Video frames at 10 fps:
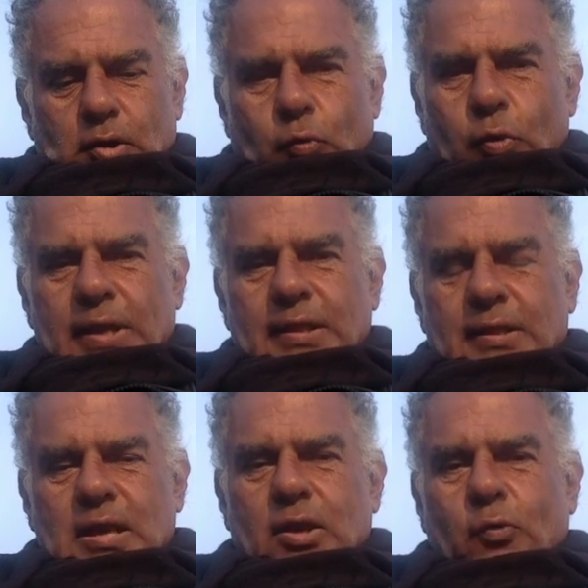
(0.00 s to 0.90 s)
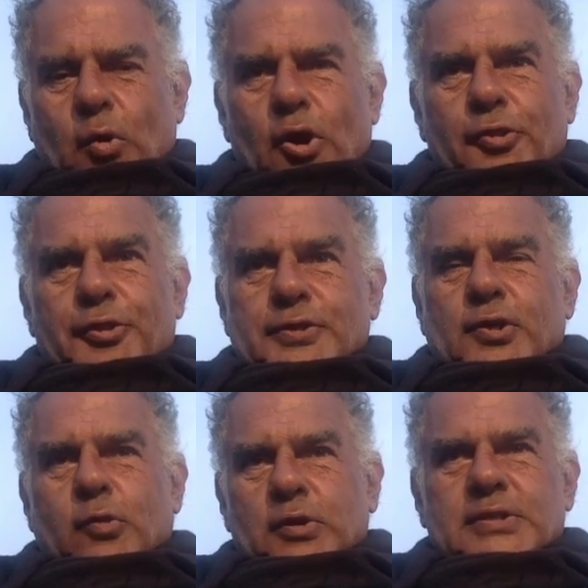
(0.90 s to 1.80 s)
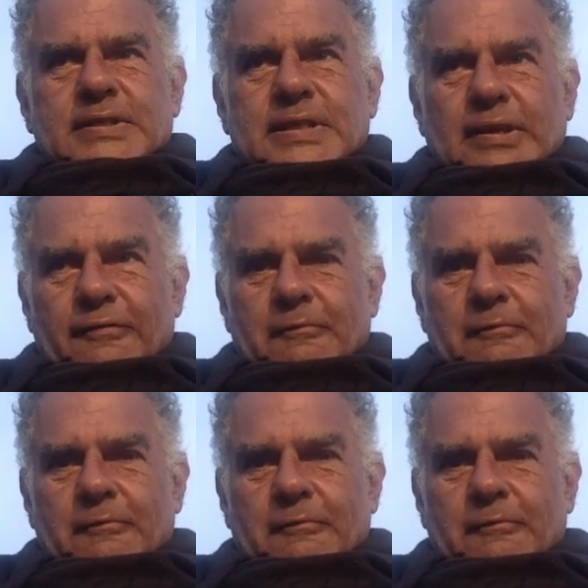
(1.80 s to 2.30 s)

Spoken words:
we think wealth is a quantity of